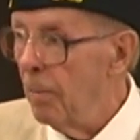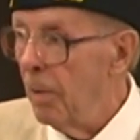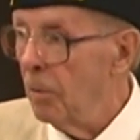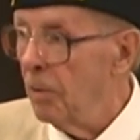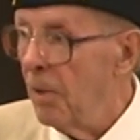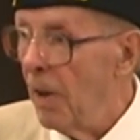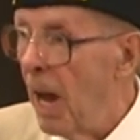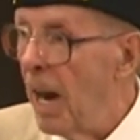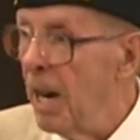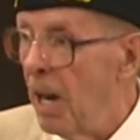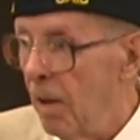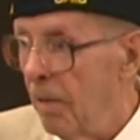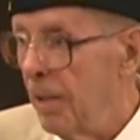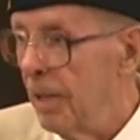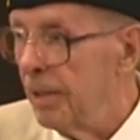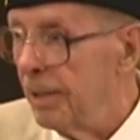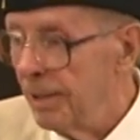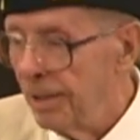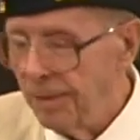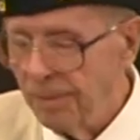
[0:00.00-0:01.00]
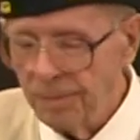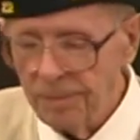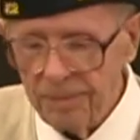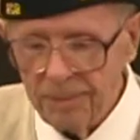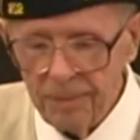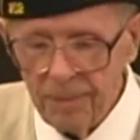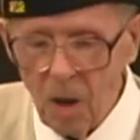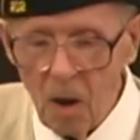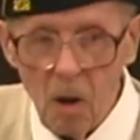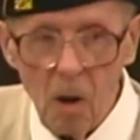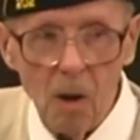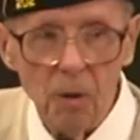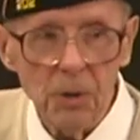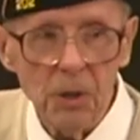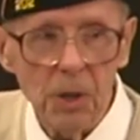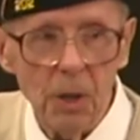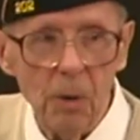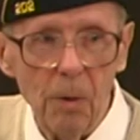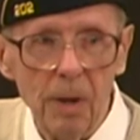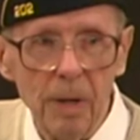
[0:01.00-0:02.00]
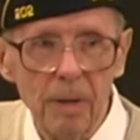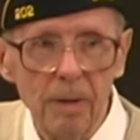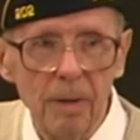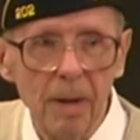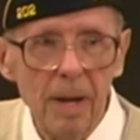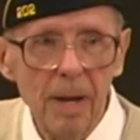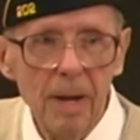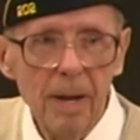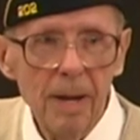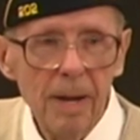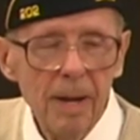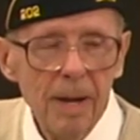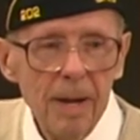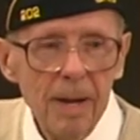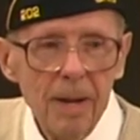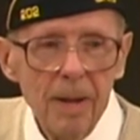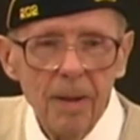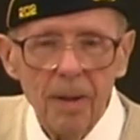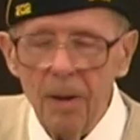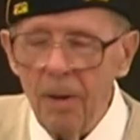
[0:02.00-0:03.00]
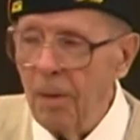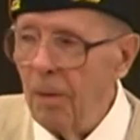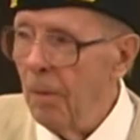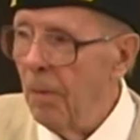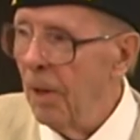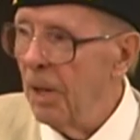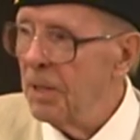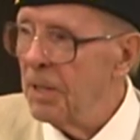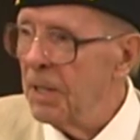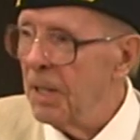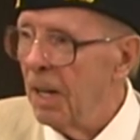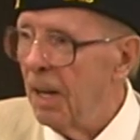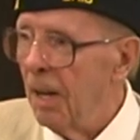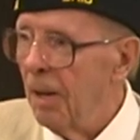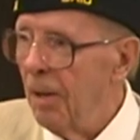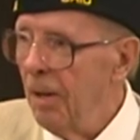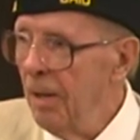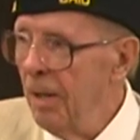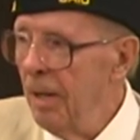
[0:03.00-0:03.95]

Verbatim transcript: There was nine of them, all sharing this uh,